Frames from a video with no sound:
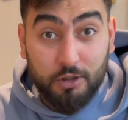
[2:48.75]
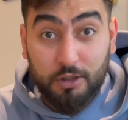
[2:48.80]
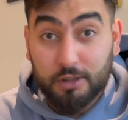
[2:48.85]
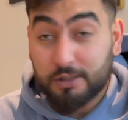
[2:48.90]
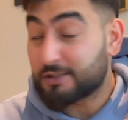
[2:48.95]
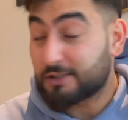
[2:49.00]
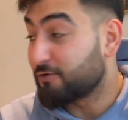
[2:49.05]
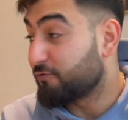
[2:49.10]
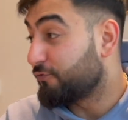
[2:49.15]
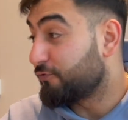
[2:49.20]

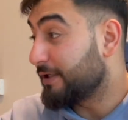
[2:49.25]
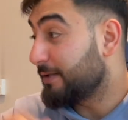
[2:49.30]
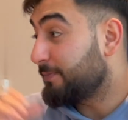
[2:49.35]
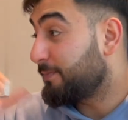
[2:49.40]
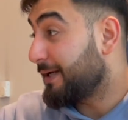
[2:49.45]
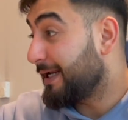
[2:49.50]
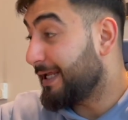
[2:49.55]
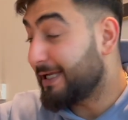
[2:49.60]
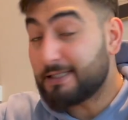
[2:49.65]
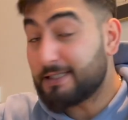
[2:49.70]
to
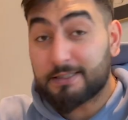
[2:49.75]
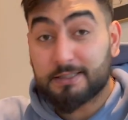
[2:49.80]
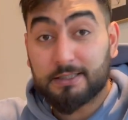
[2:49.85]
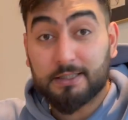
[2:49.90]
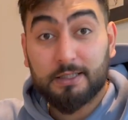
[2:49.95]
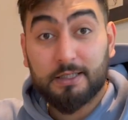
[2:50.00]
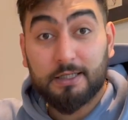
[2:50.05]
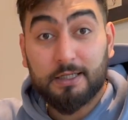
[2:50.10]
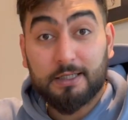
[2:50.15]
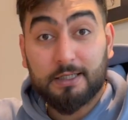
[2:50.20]
replace
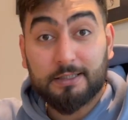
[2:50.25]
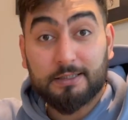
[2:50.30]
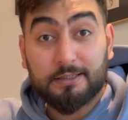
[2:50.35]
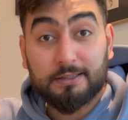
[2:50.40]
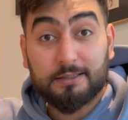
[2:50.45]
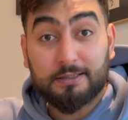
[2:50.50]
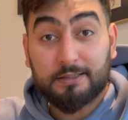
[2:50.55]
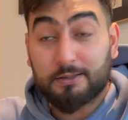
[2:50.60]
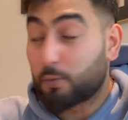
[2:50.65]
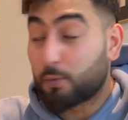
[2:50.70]

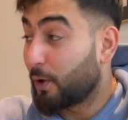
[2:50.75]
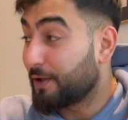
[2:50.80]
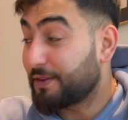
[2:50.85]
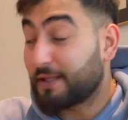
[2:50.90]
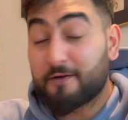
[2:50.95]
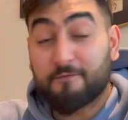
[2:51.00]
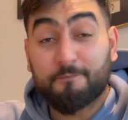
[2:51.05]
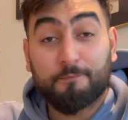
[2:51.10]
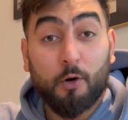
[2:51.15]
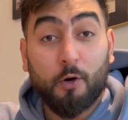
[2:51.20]
what
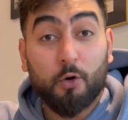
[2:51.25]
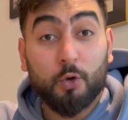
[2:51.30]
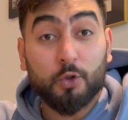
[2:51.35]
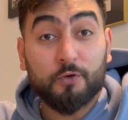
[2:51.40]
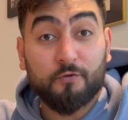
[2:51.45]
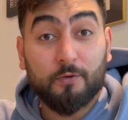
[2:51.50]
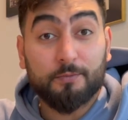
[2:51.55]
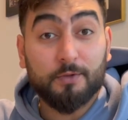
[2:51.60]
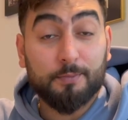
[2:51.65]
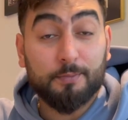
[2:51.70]
they've borrowed
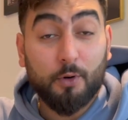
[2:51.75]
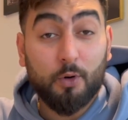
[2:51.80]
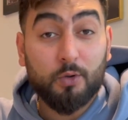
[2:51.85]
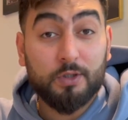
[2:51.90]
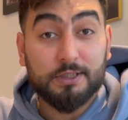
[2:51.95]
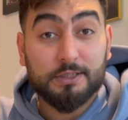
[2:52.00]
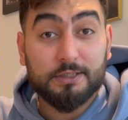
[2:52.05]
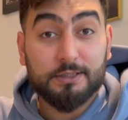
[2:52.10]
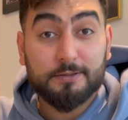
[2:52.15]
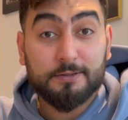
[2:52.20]
from the
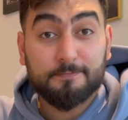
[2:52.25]
brokers